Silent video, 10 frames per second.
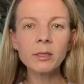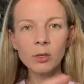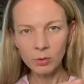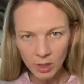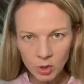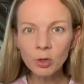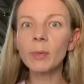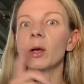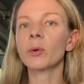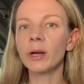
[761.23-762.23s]
So knit two,
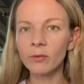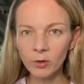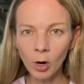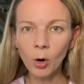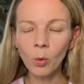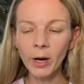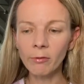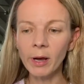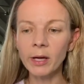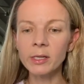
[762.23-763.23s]
make one left the whole way
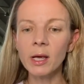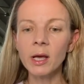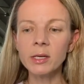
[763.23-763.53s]
around.